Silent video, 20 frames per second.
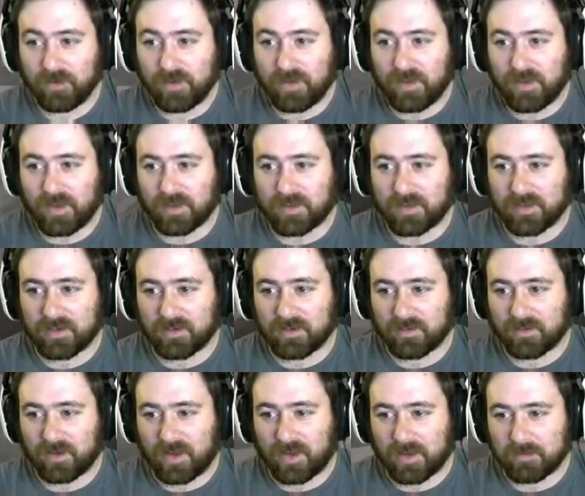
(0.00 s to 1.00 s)
again,
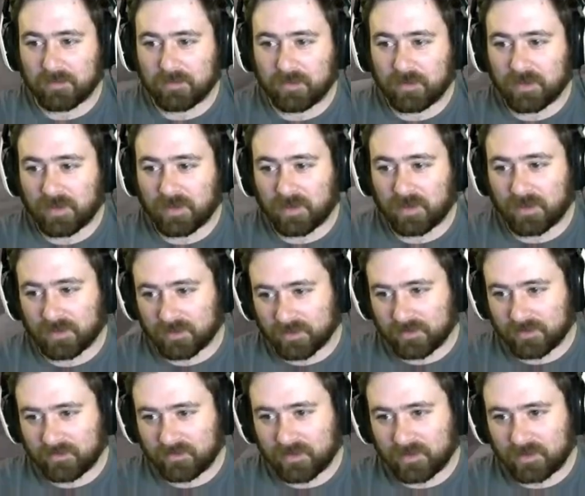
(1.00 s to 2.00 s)
I'm doing
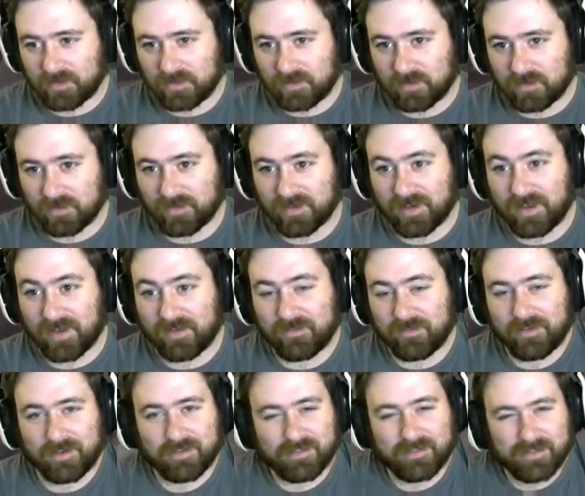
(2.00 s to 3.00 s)
11. You can have it
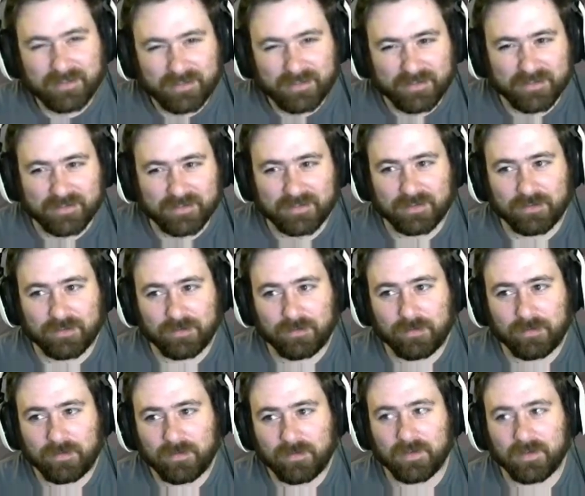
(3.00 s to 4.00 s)
as little as 2,
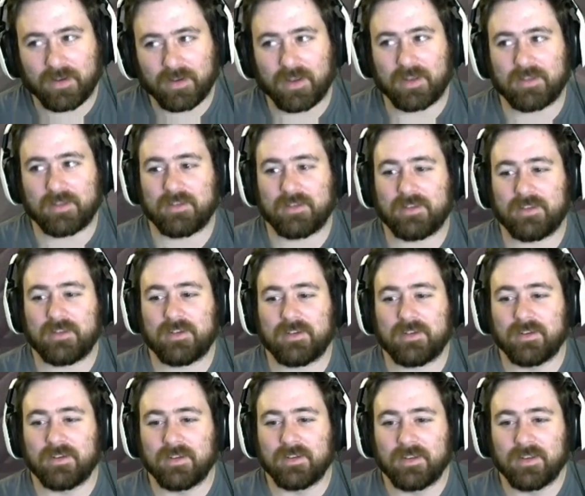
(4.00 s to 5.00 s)
and then
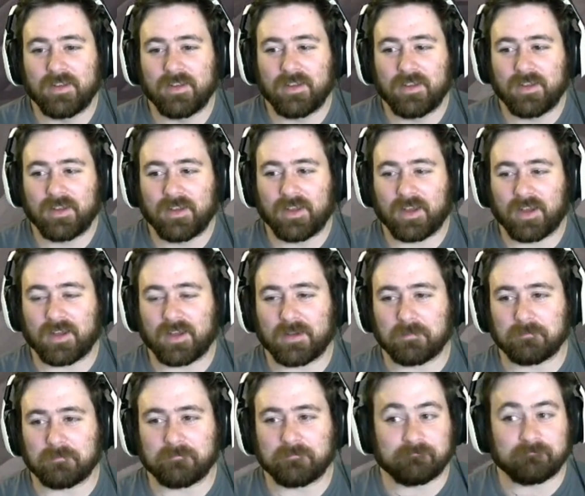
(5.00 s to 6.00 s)

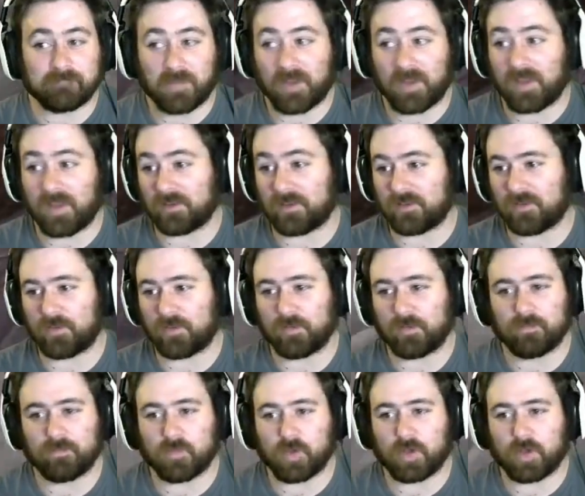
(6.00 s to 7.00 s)
as
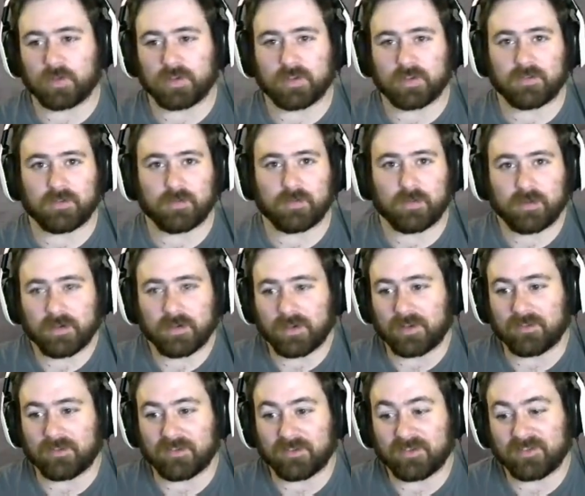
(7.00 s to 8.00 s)
long as you want it, as
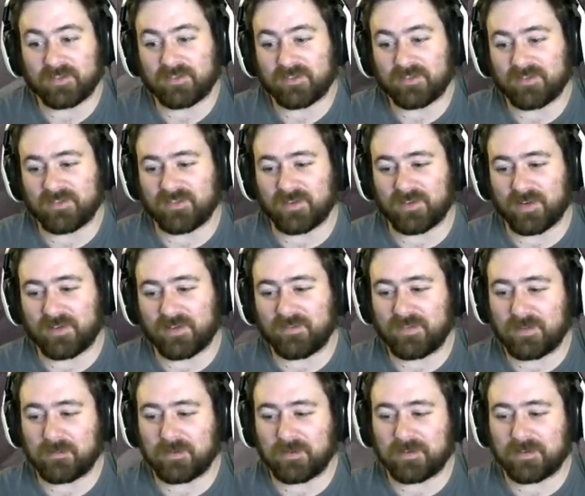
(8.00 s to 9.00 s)
long as you have
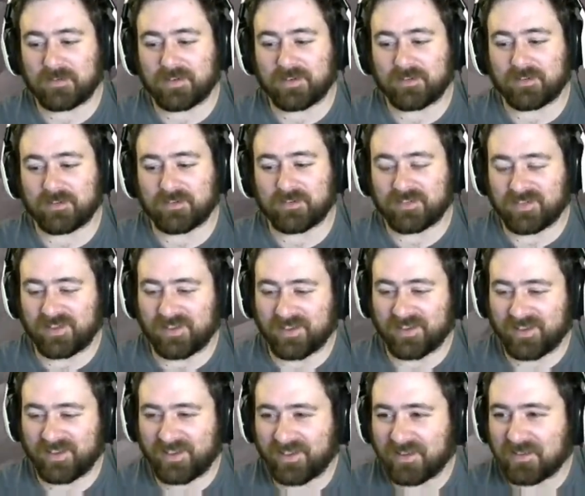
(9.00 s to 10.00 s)
that many stations.
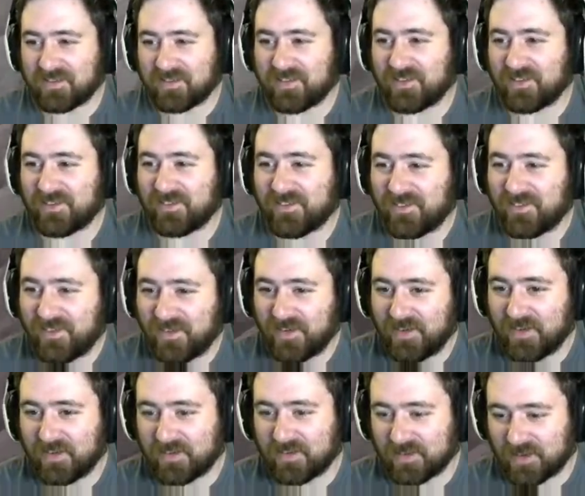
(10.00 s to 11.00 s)
So
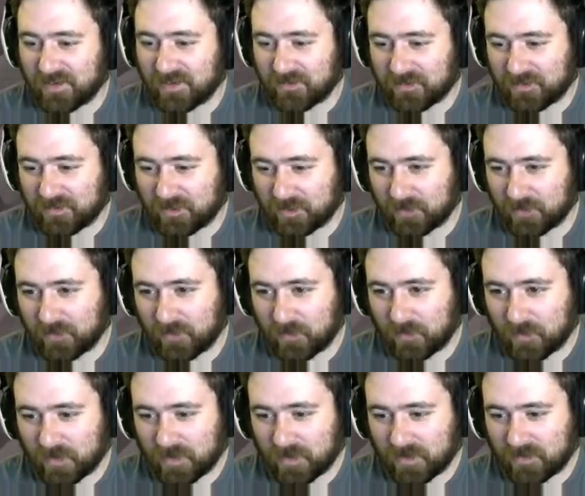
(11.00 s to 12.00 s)
yeah, so
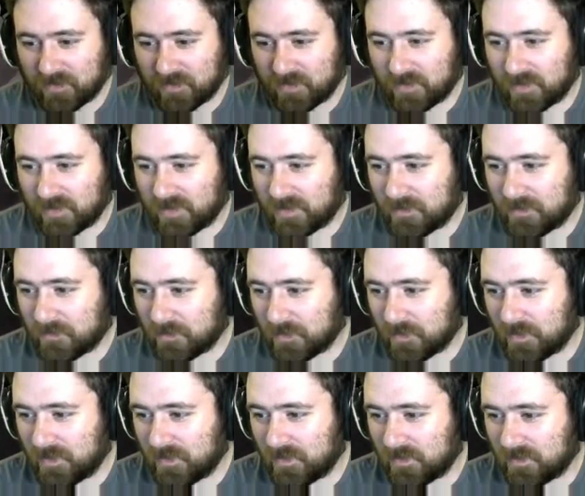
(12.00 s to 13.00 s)
we're gonna start out
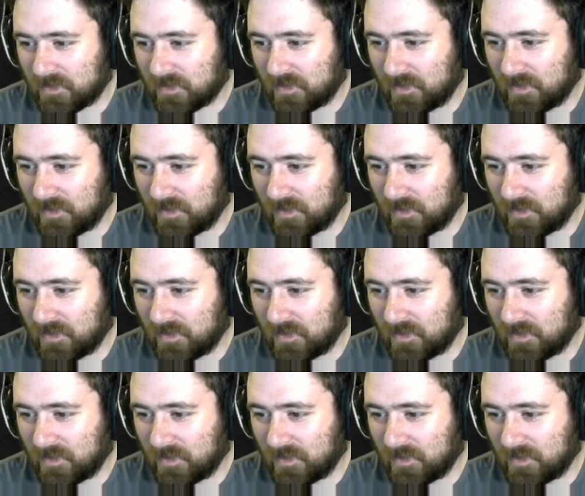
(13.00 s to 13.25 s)
with,